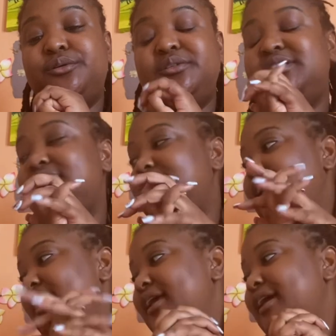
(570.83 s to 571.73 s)

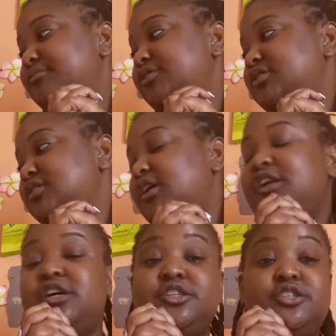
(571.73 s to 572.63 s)
today I
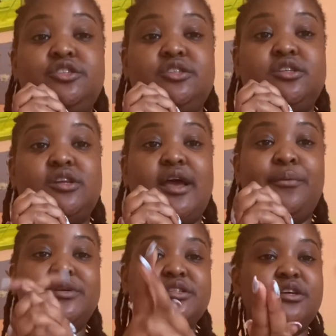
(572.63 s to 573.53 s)

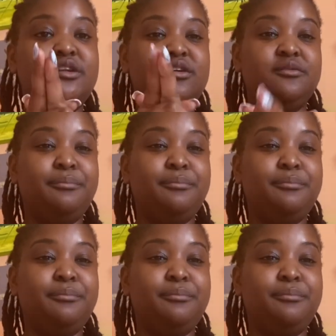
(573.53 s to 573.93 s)
was gonna